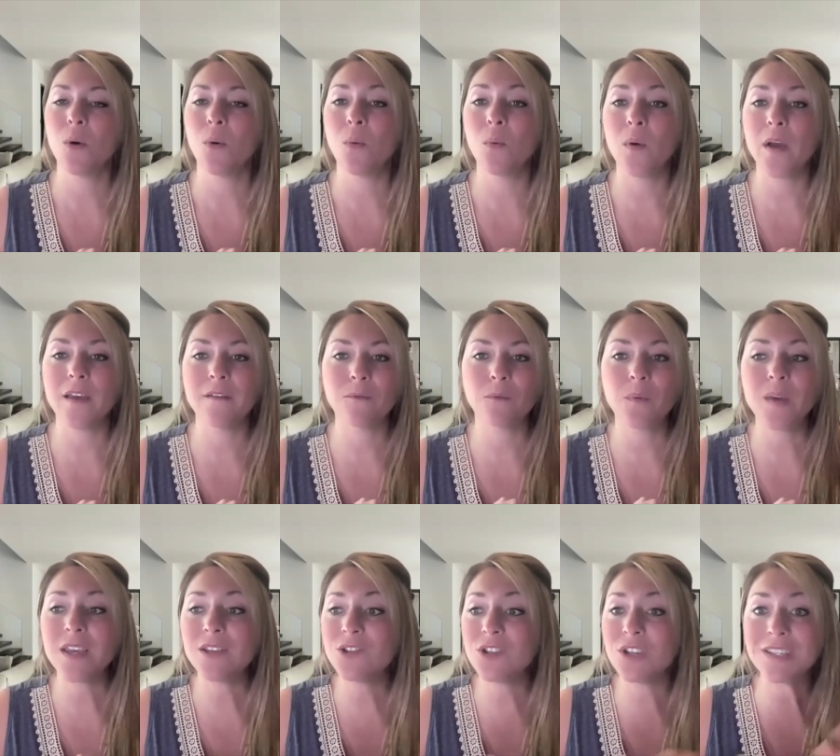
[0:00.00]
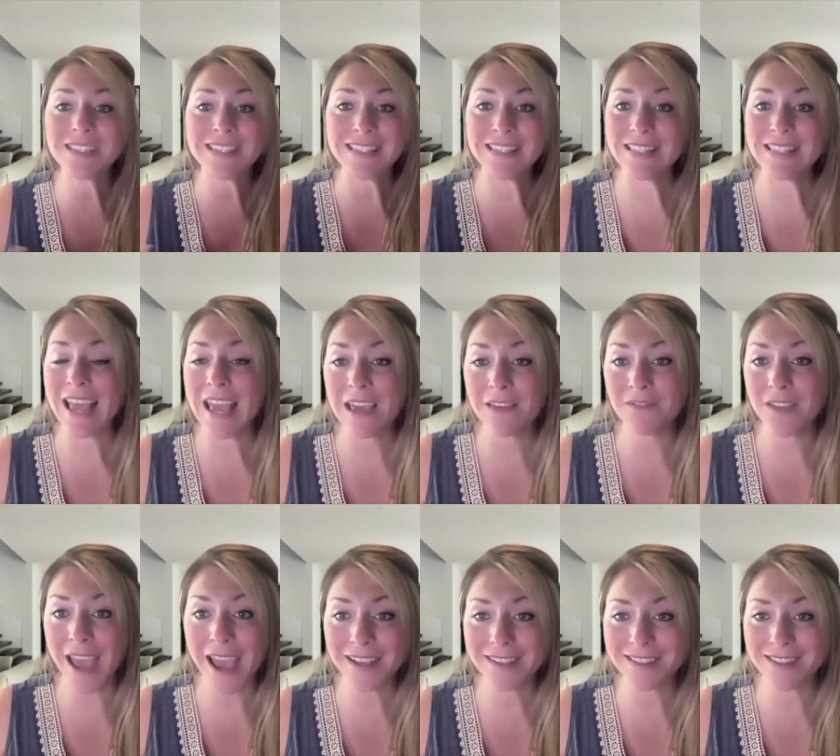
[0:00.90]
we just
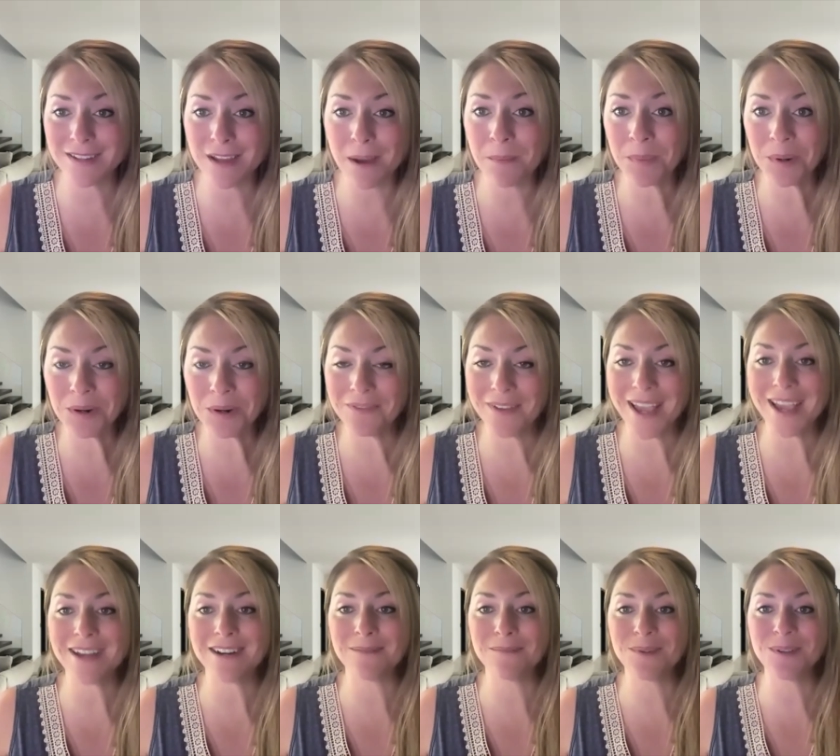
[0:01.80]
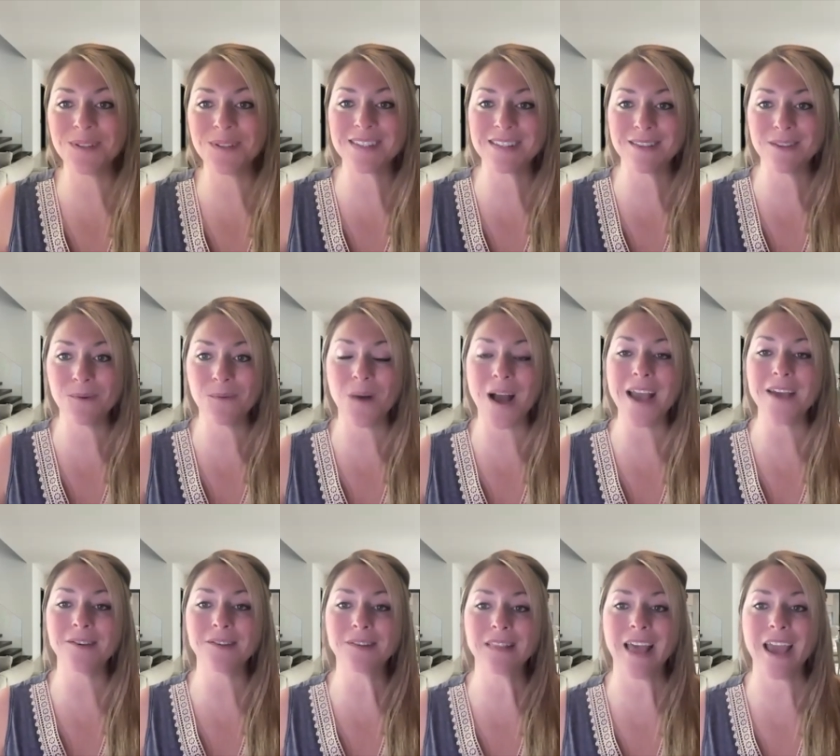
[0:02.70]
saved X number of animals in the
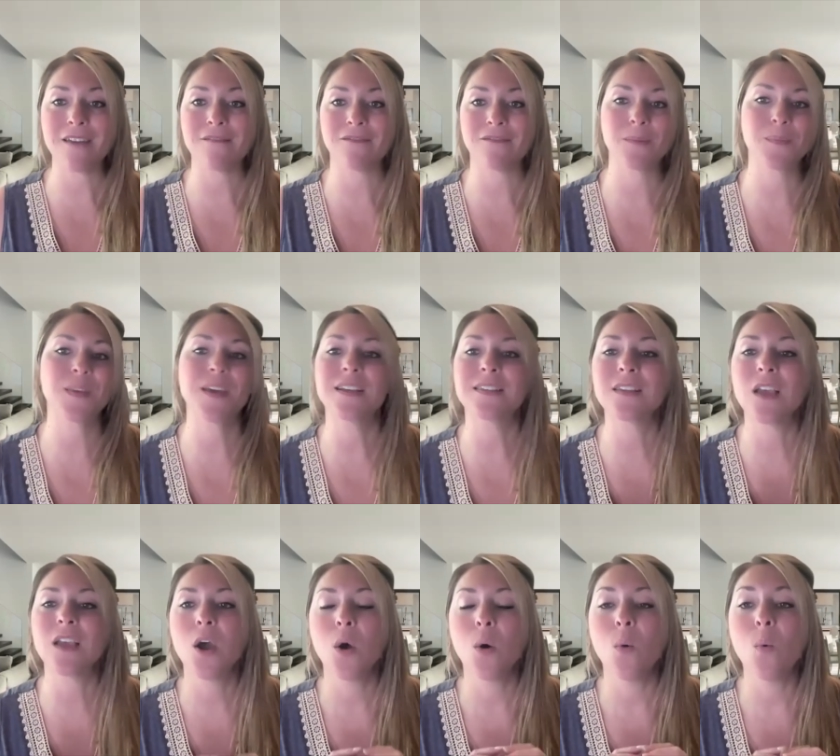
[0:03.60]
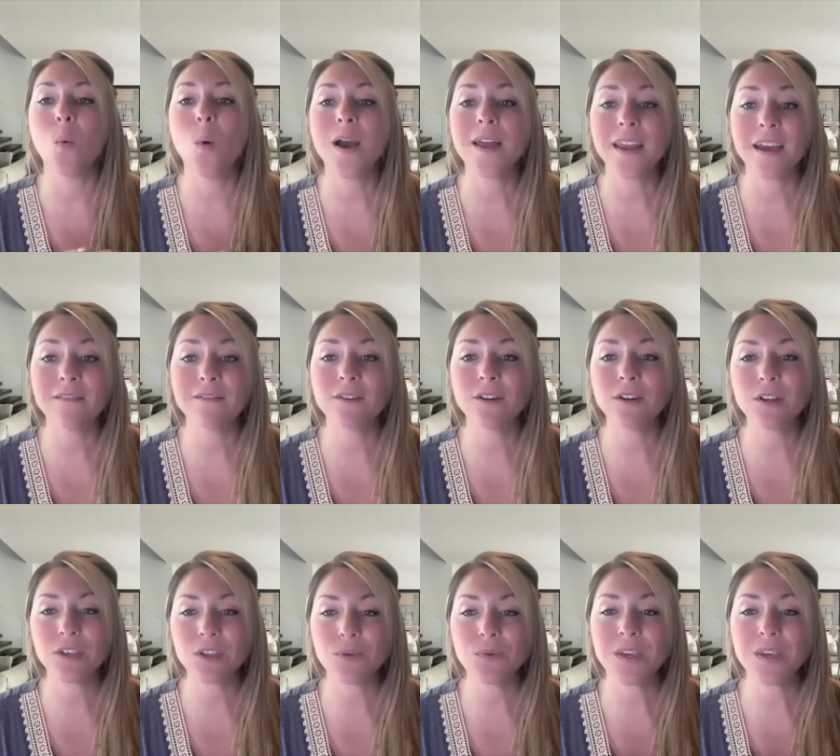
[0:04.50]
wildlife from this. Whatever
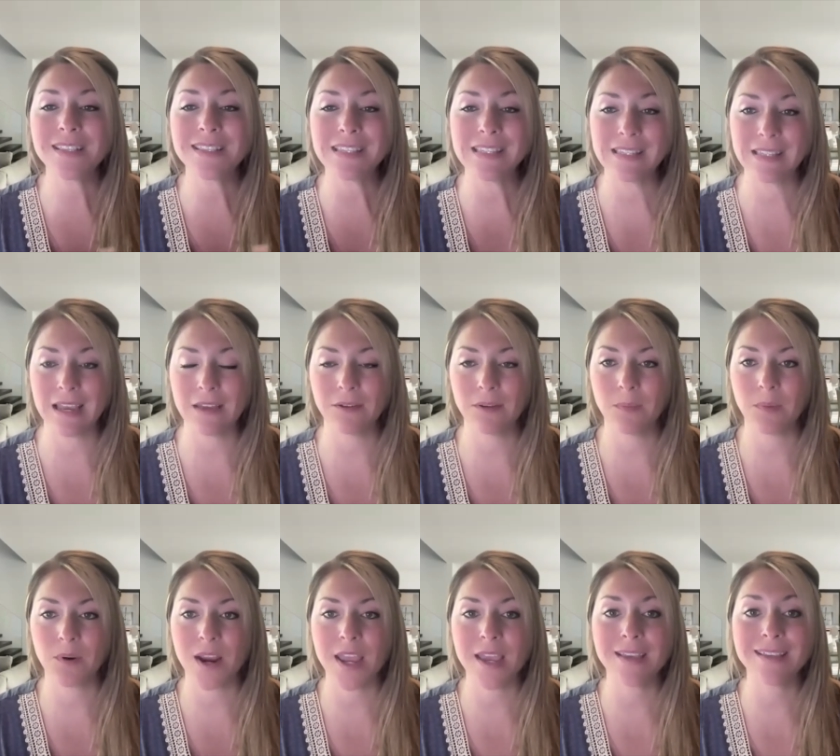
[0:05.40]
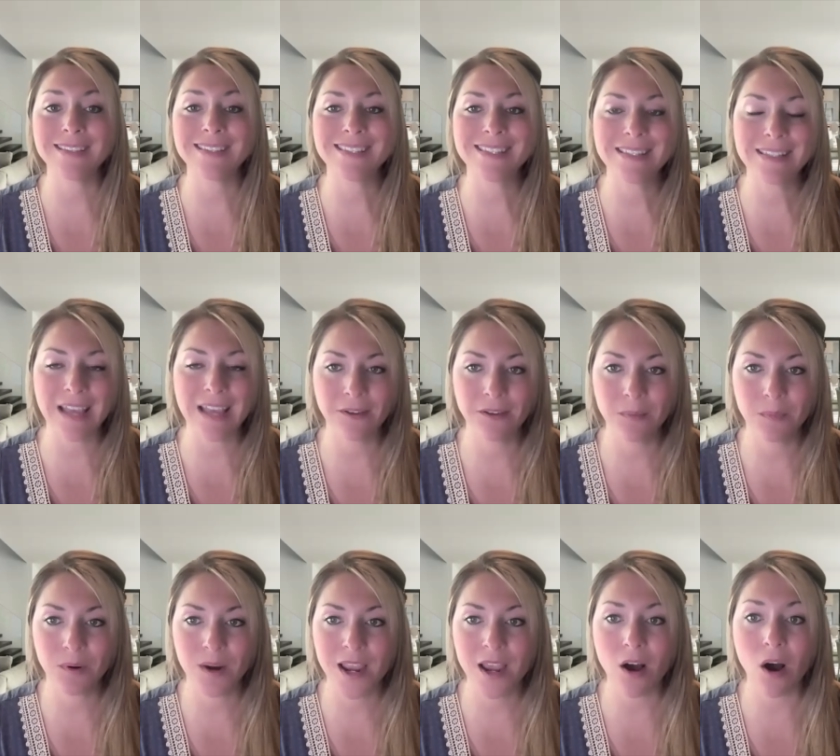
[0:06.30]
you can celebrate,
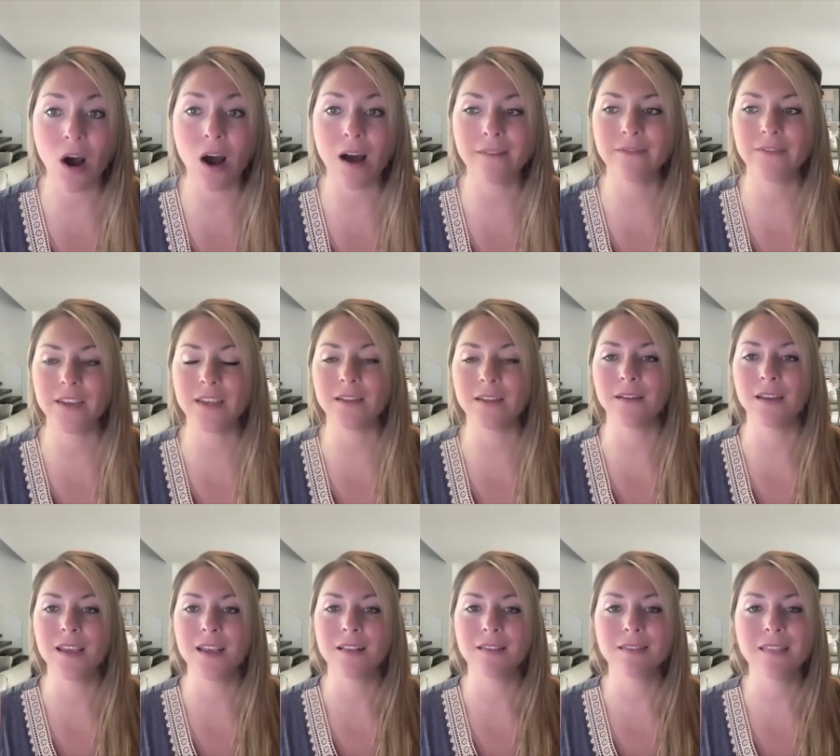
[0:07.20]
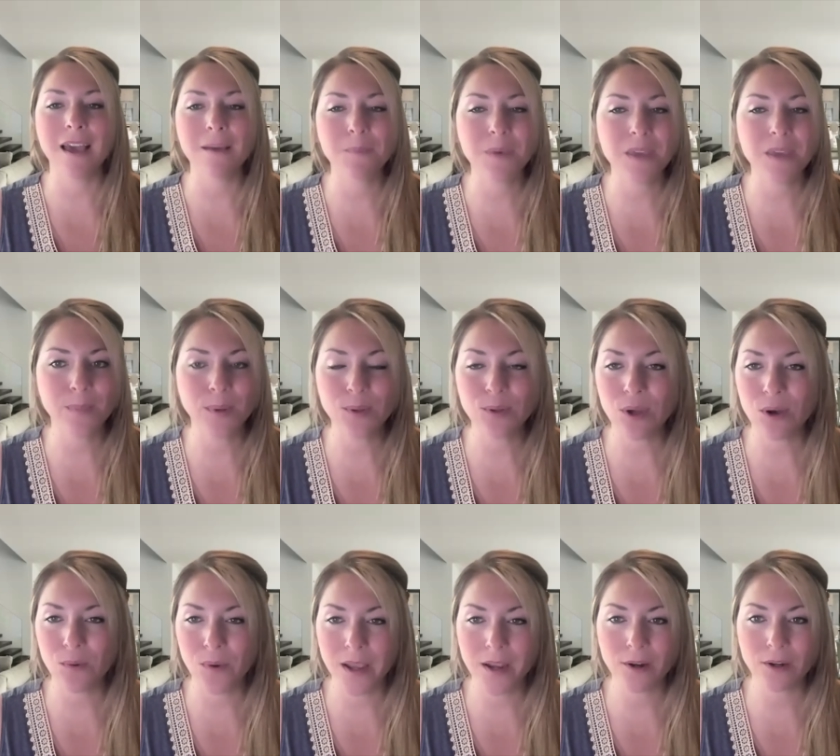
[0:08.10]
celebrate often. Let people
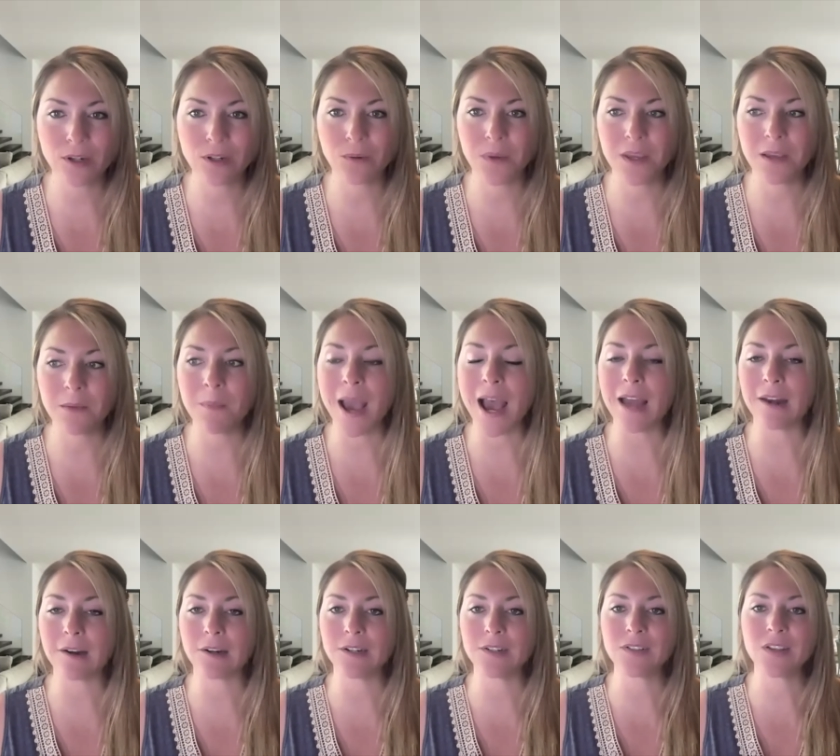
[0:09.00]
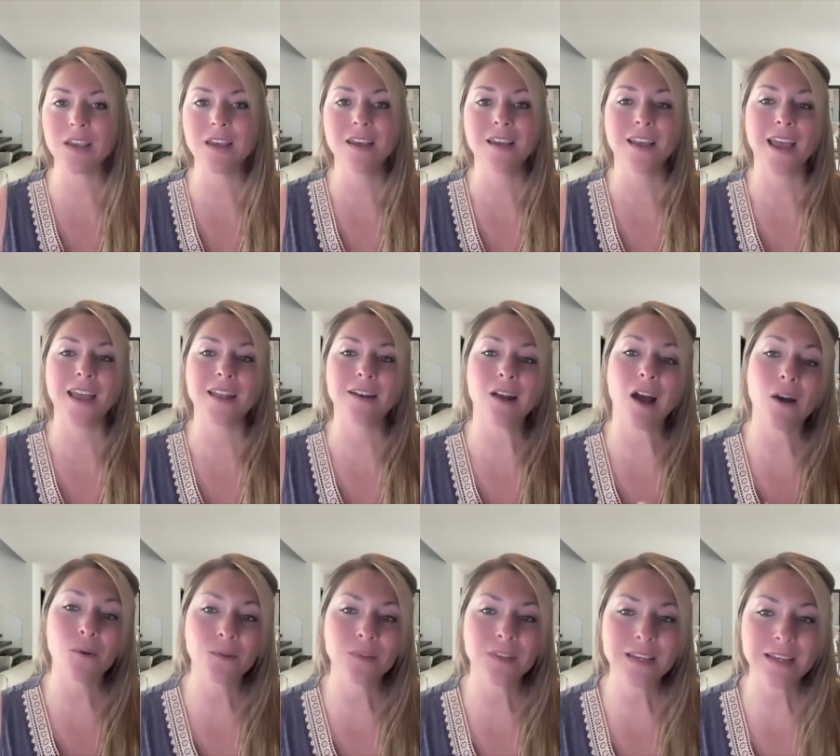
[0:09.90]
know what you're doing matters. And
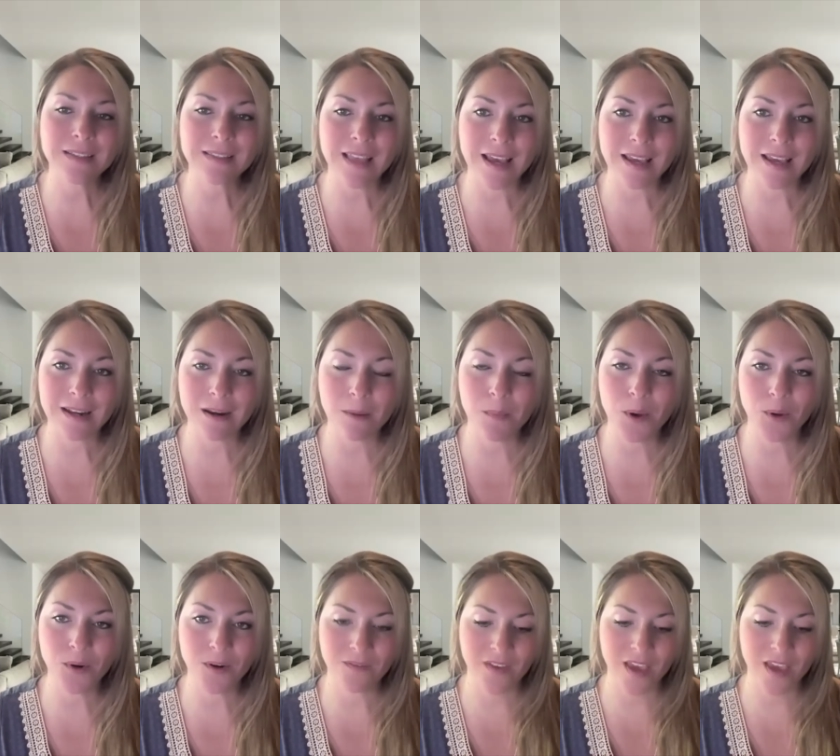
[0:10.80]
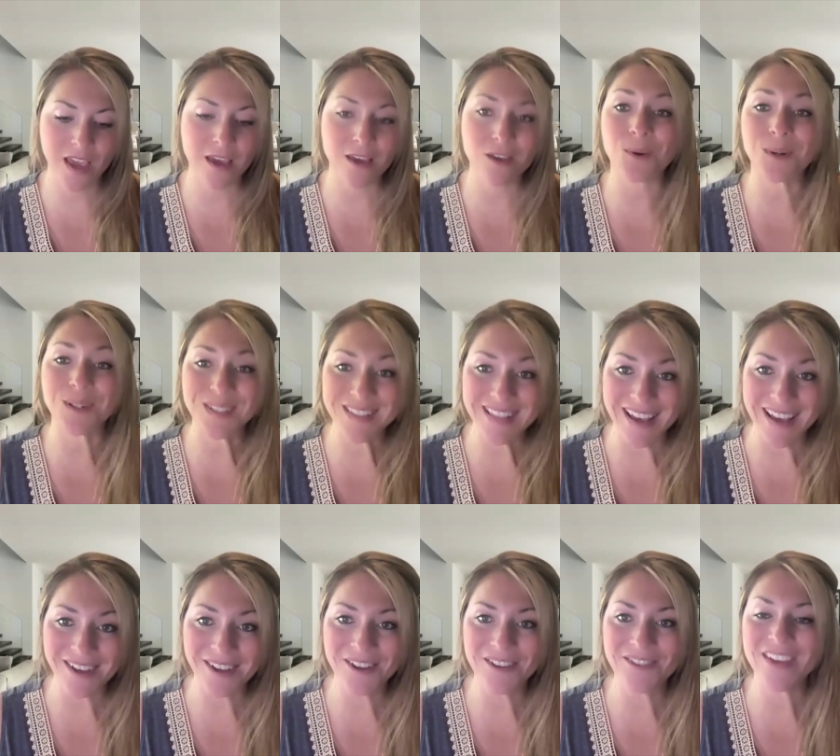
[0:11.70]
not only is that going to motivate
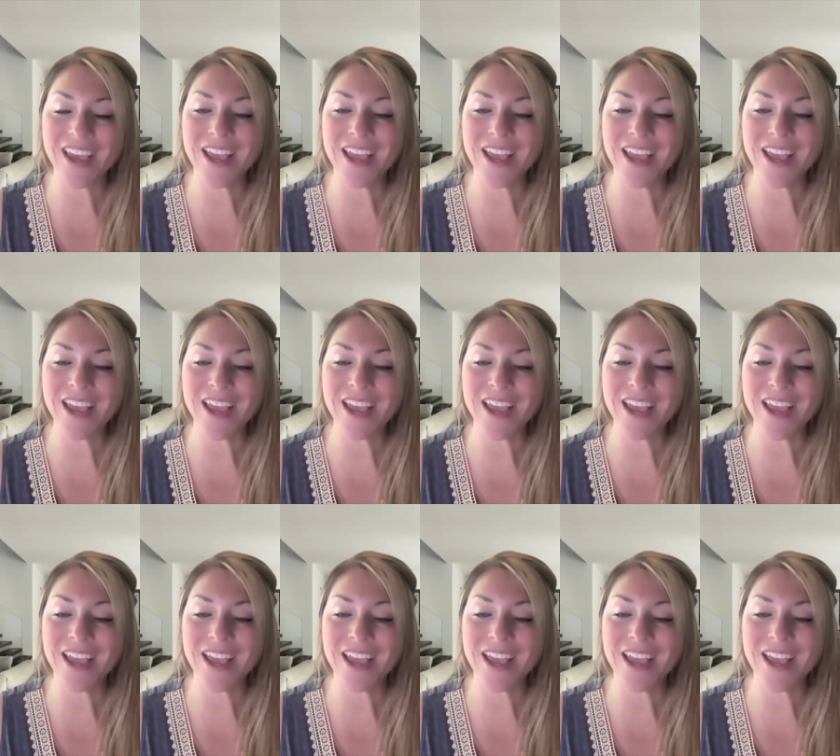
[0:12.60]
yourself